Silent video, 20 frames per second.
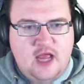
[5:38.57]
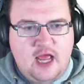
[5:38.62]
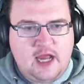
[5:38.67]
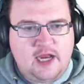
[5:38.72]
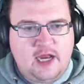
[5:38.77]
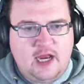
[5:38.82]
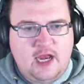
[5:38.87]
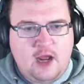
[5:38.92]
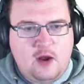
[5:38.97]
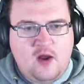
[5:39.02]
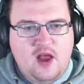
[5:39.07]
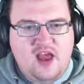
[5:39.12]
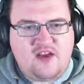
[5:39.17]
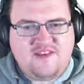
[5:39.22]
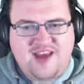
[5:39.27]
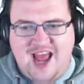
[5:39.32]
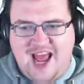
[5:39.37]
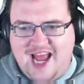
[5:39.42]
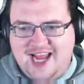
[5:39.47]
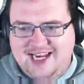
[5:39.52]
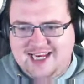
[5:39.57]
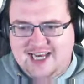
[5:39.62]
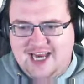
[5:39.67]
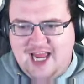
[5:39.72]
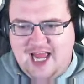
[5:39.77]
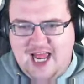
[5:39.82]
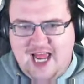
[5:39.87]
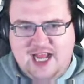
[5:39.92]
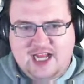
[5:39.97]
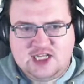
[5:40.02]
and now I have
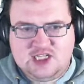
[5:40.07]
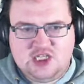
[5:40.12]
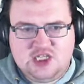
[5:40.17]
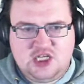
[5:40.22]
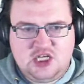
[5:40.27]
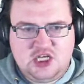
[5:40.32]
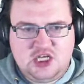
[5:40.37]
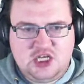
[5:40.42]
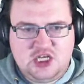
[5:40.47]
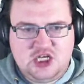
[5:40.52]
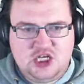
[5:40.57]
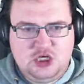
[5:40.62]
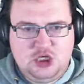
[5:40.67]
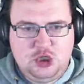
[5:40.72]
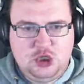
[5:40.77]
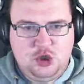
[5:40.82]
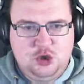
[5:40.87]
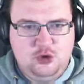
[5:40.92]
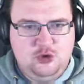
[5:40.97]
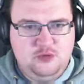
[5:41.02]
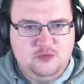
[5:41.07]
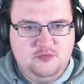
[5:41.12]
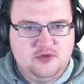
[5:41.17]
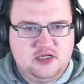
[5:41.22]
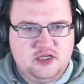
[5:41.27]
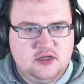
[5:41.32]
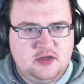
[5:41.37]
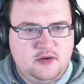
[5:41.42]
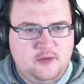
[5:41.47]
8x cubed.